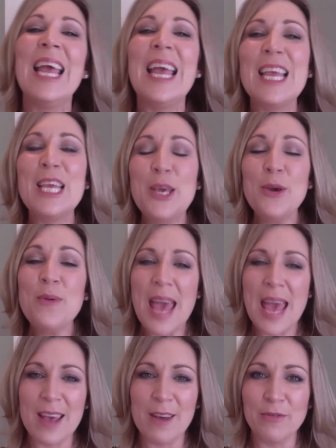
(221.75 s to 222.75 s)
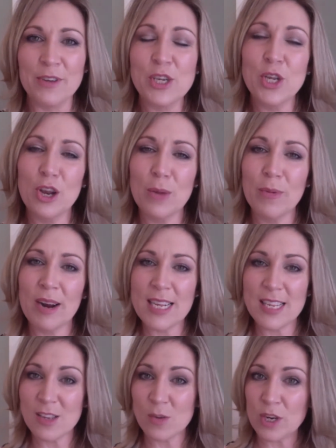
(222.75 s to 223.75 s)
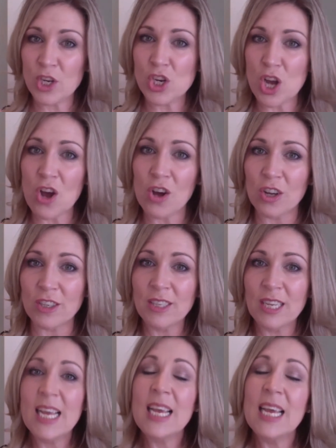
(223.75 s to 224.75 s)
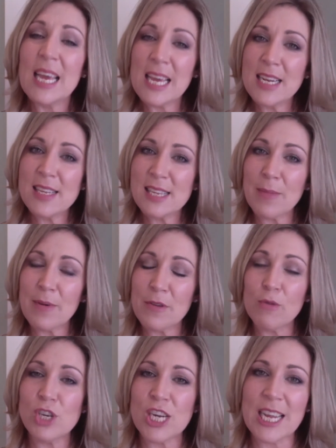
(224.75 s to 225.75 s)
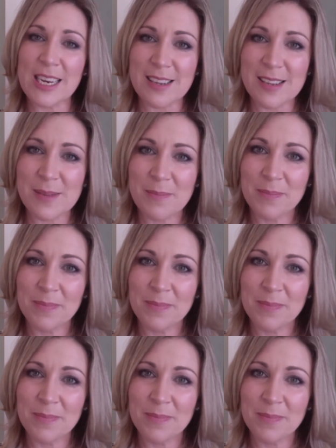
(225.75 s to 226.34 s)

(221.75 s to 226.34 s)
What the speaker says: You have telomerase switched on in some of your genes.